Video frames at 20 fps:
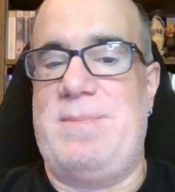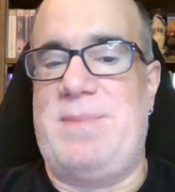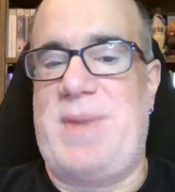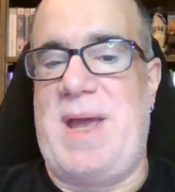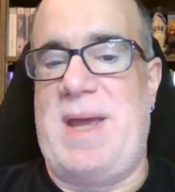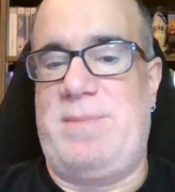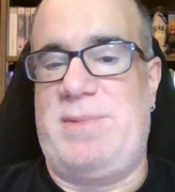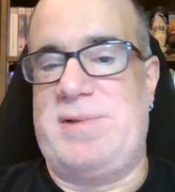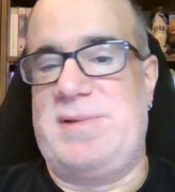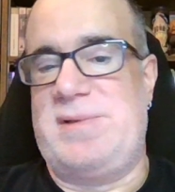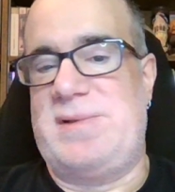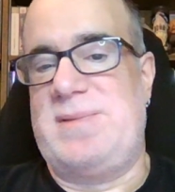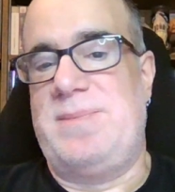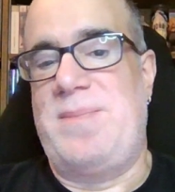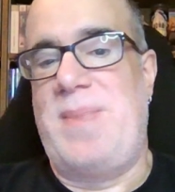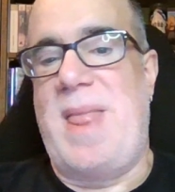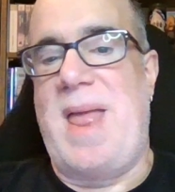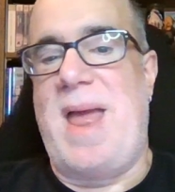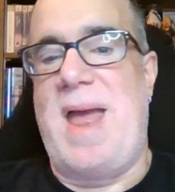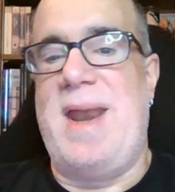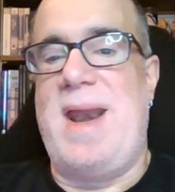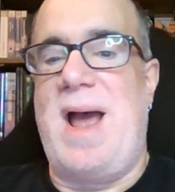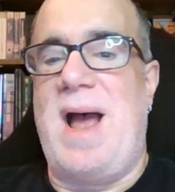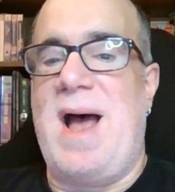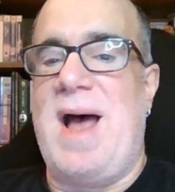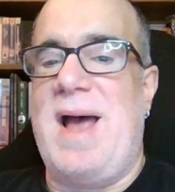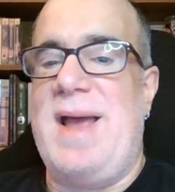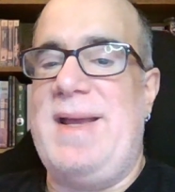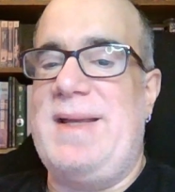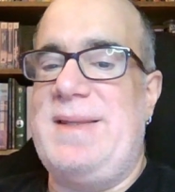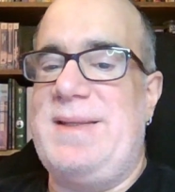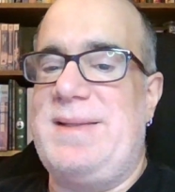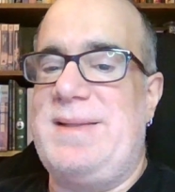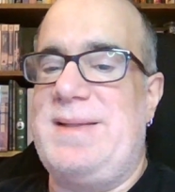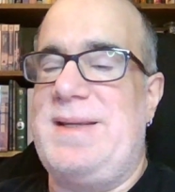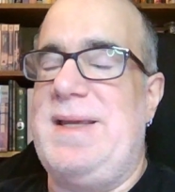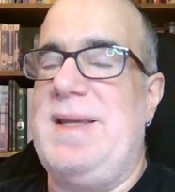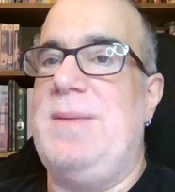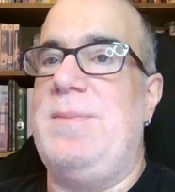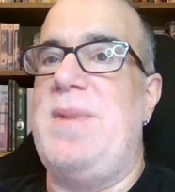papers, and I and the
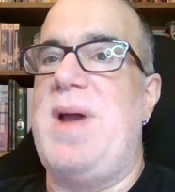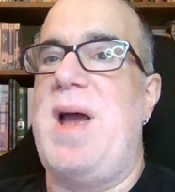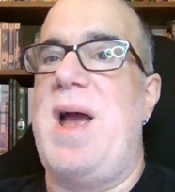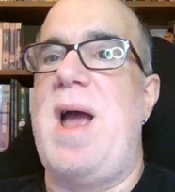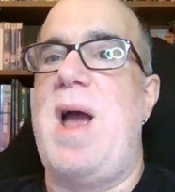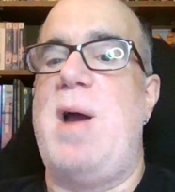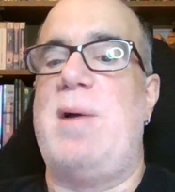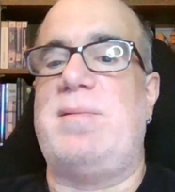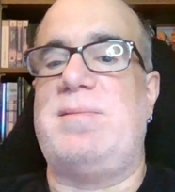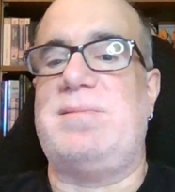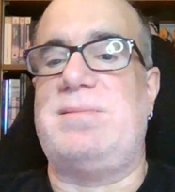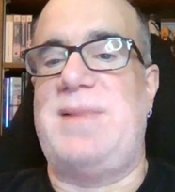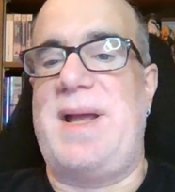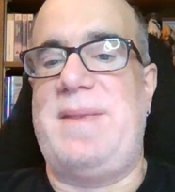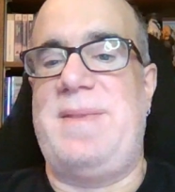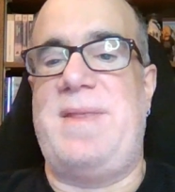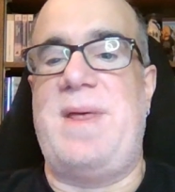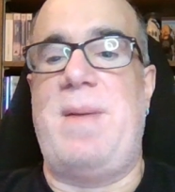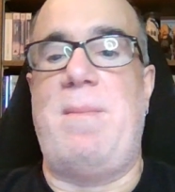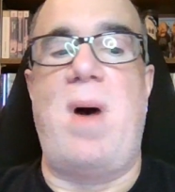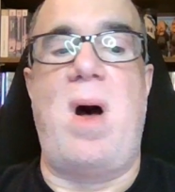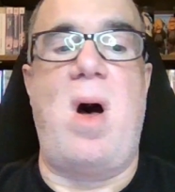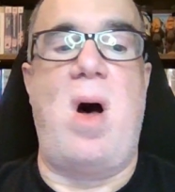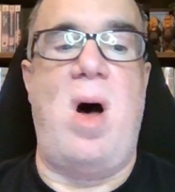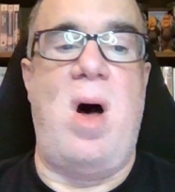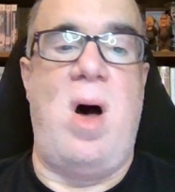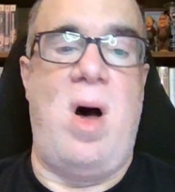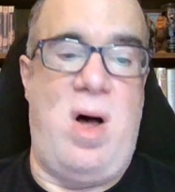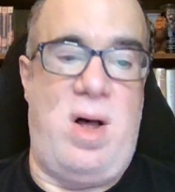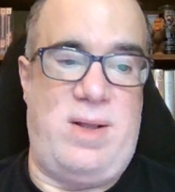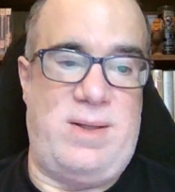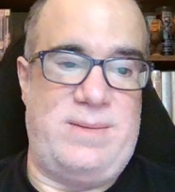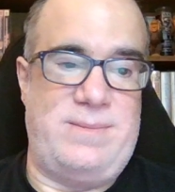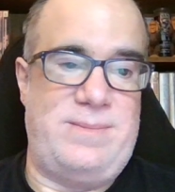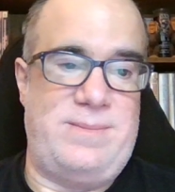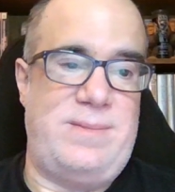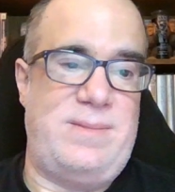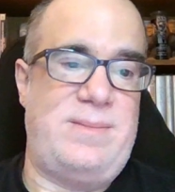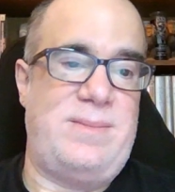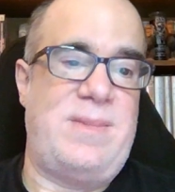team read them all.
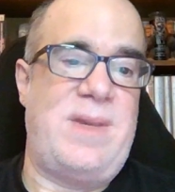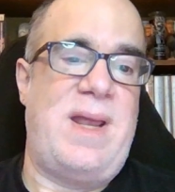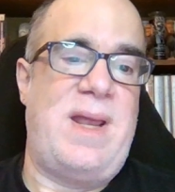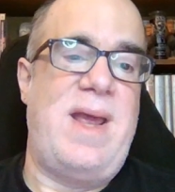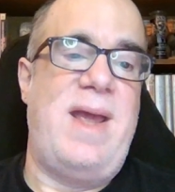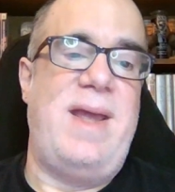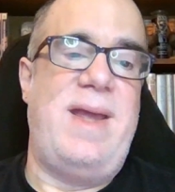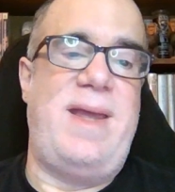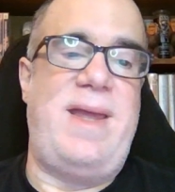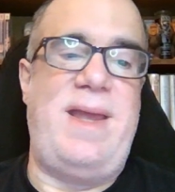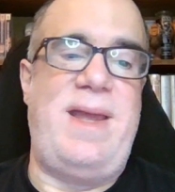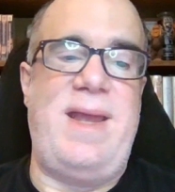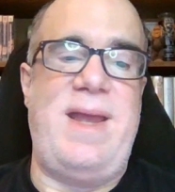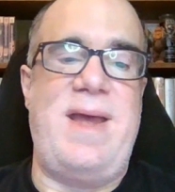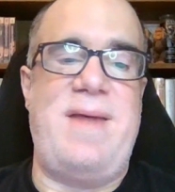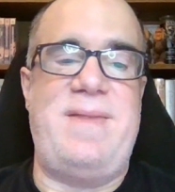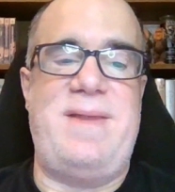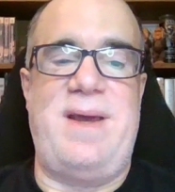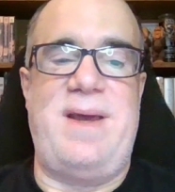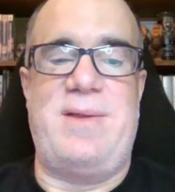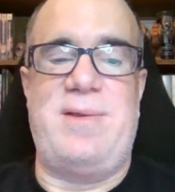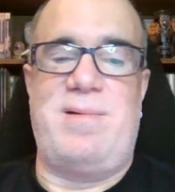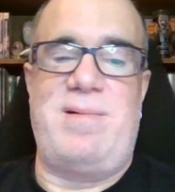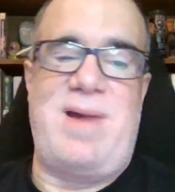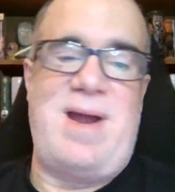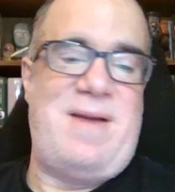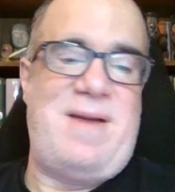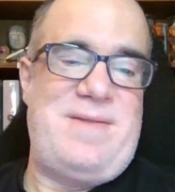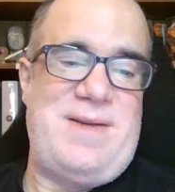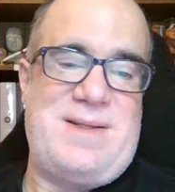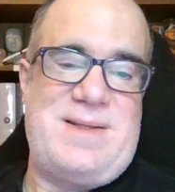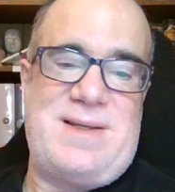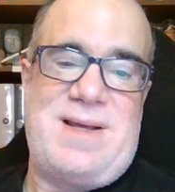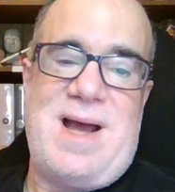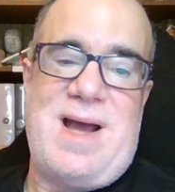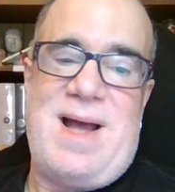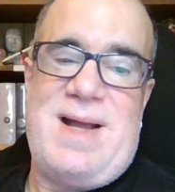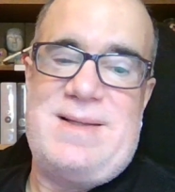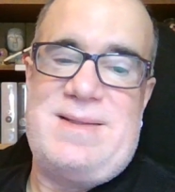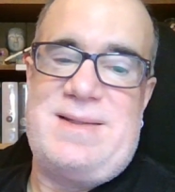He and the other graphics
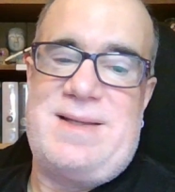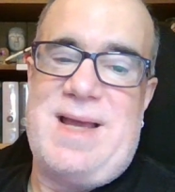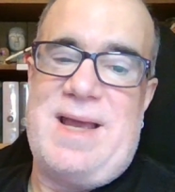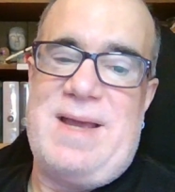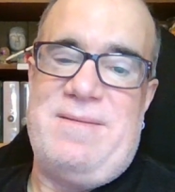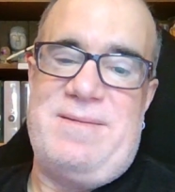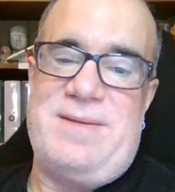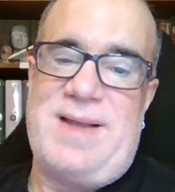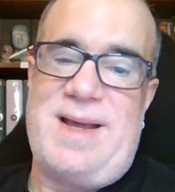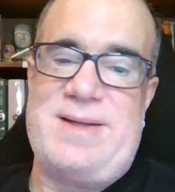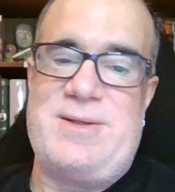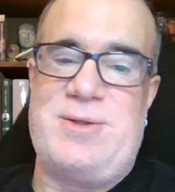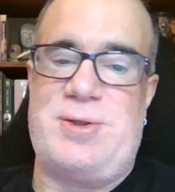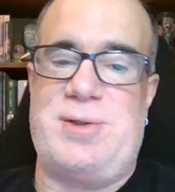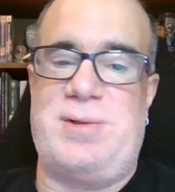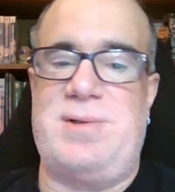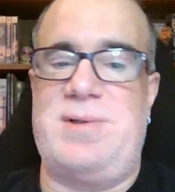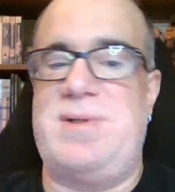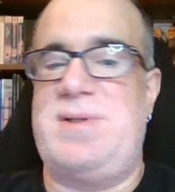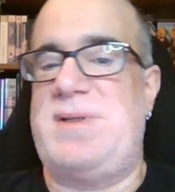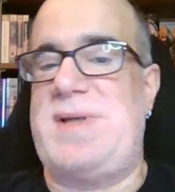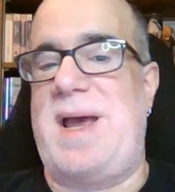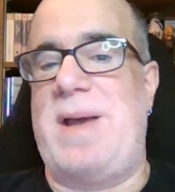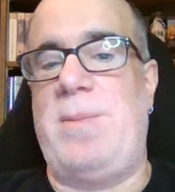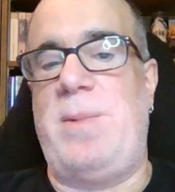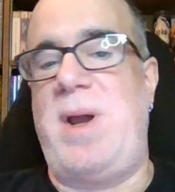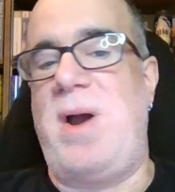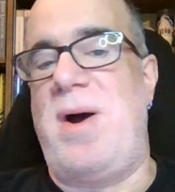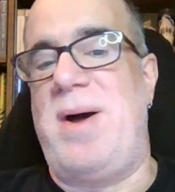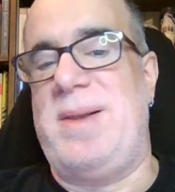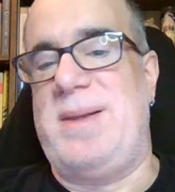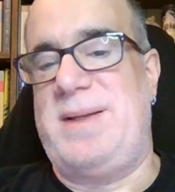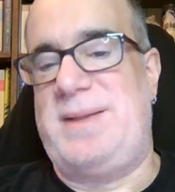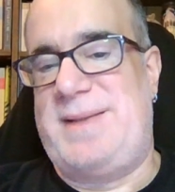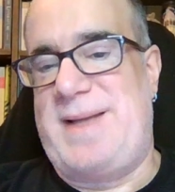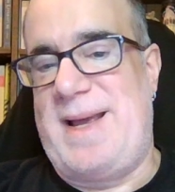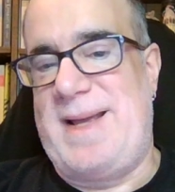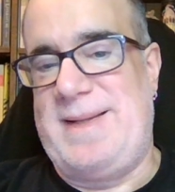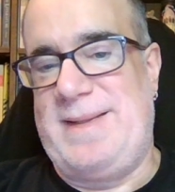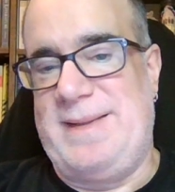gods gave lectures, and we all
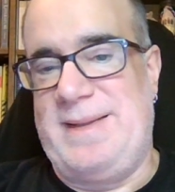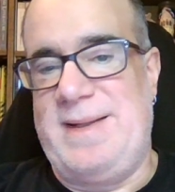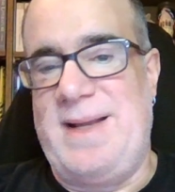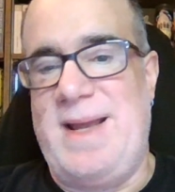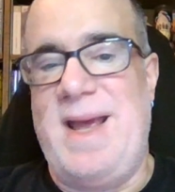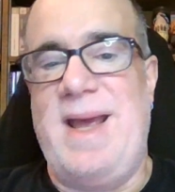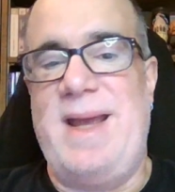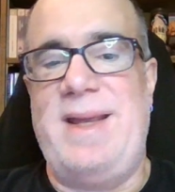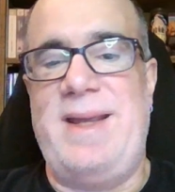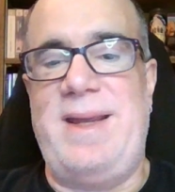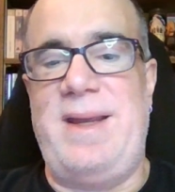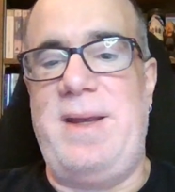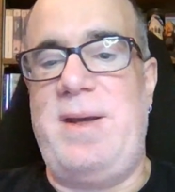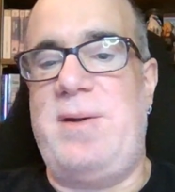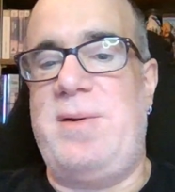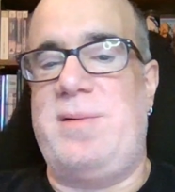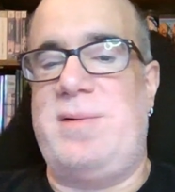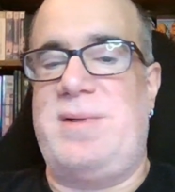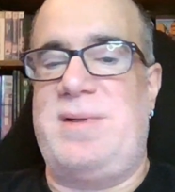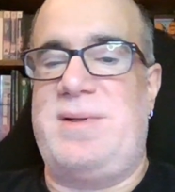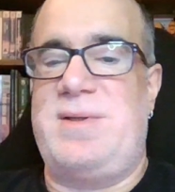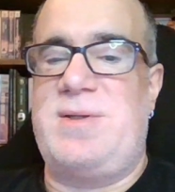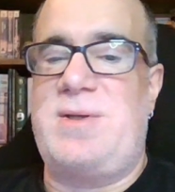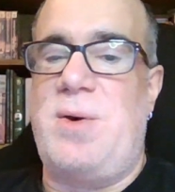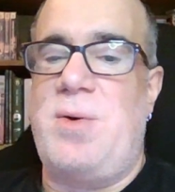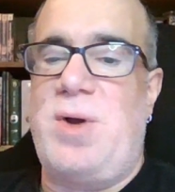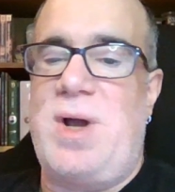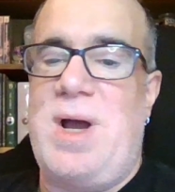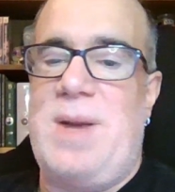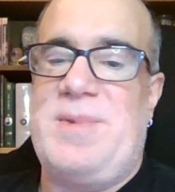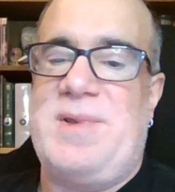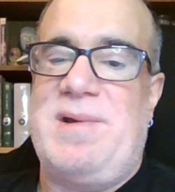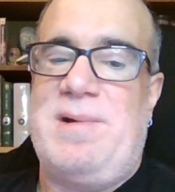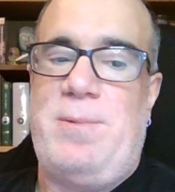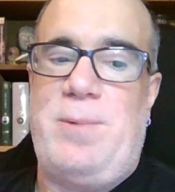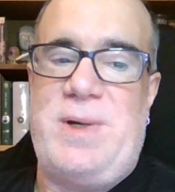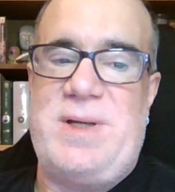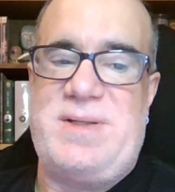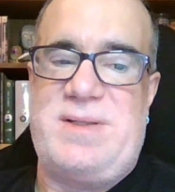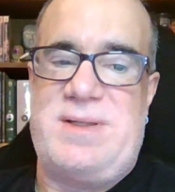attended, eager to soak up
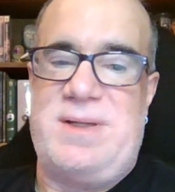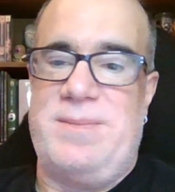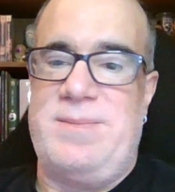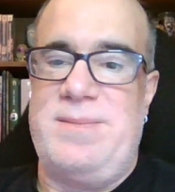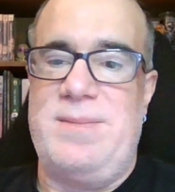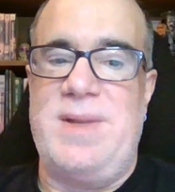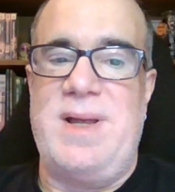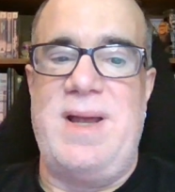their wisdom.